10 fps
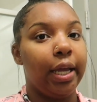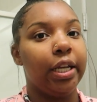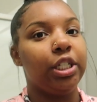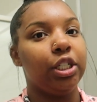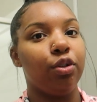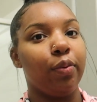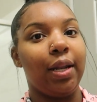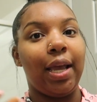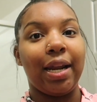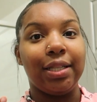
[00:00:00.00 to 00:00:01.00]
It's just you
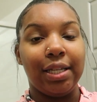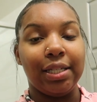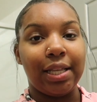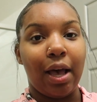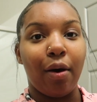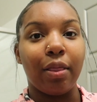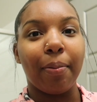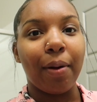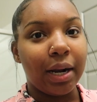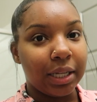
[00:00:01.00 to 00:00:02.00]
really got to test out the
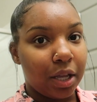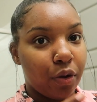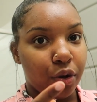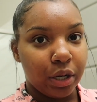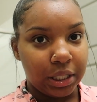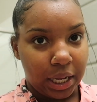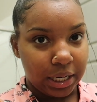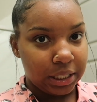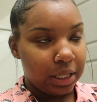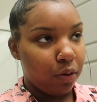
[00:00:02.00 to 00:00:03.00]
products on your
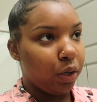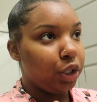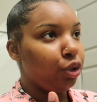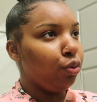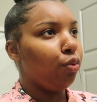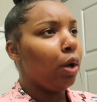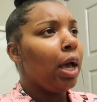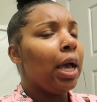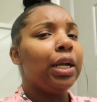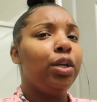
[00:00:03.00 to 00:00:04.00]
skin to see what you
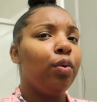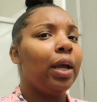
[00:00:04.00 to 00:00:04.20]
do.